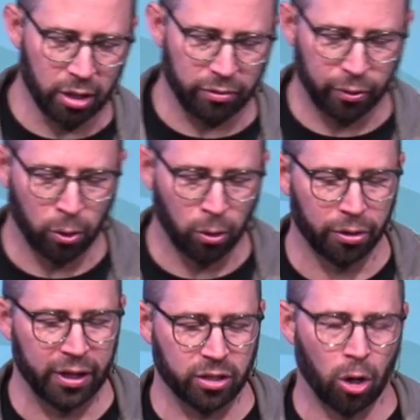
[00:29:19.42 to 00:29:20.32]
a fool
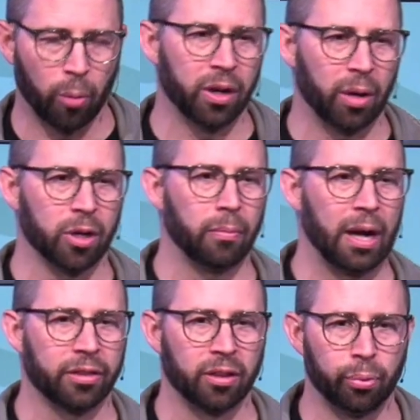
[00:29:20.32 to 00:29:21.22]
than to open up your
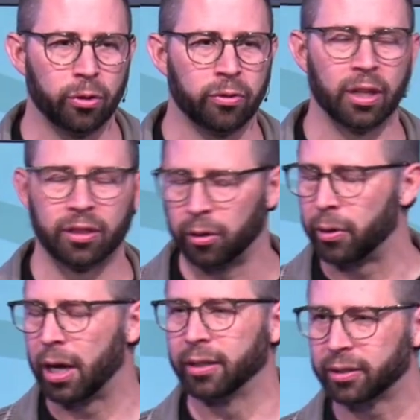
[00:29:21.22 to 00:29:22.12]
mouth and prove that they're right.